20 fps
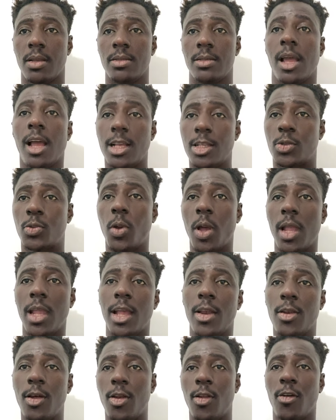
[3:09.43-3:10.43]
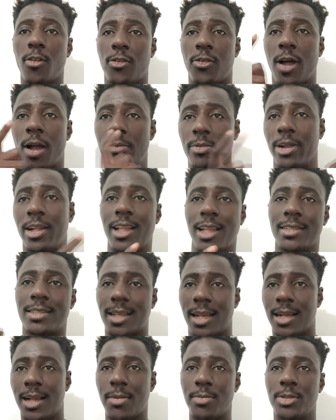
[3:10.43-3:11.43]
That's why a lot of Americans
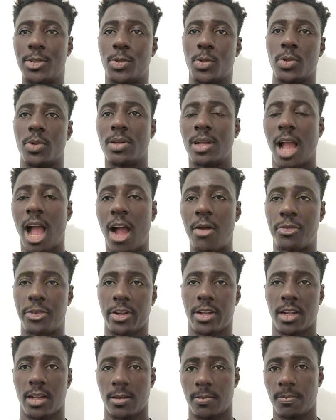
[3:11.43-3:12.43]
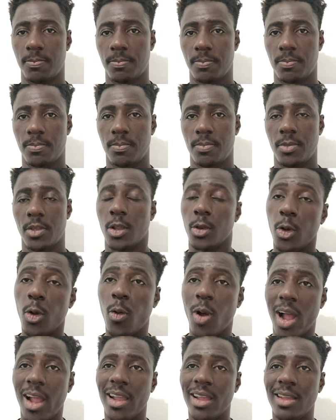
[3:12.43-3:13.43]
are coming to Africa. You know
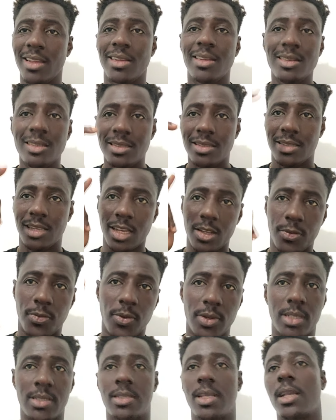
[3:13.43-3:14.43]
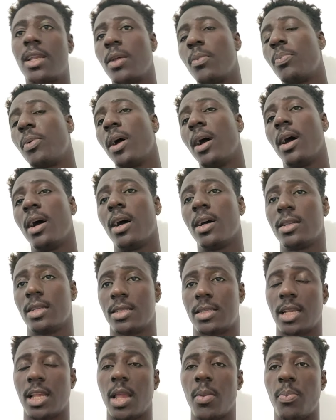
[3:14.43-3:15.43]
why? Just for the second
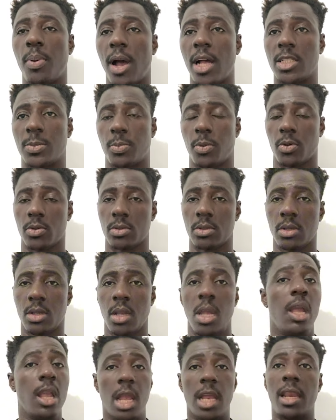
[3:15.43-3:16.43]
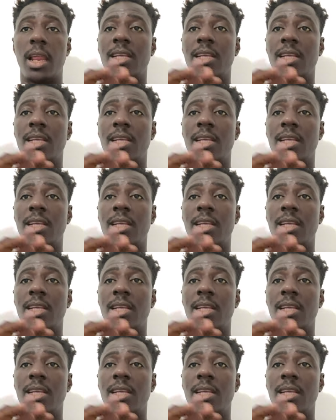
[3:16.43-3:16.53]
passport. It